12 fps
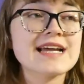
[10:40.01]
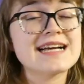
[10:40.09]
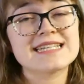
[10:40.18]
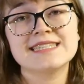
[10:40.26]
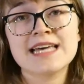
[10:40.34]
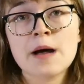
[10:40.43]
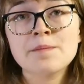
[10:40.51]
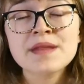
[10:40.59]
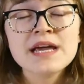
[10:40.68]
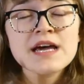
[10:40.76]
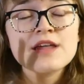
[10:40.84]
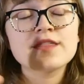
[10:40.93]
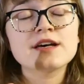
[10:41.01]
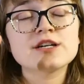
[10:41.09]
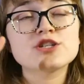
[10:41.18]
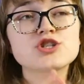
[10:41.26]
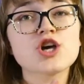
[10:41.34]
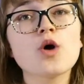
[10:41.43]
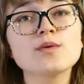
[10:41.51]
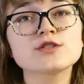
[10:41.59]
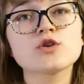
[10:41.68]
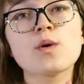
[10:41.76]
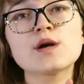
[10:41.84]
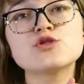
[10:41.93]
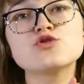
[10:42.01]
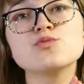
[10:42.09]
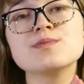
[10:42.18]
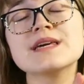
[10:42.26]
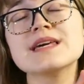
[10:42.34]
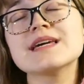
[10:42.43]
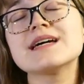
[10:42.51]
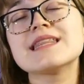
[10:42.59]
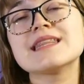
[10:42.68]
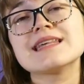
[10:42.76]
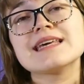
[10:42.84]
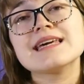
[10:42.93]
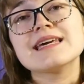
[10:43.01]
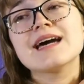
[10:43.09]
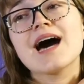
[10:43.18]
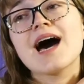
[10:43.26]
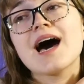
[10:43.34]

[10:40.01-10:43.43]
Like I said, the show is going to be the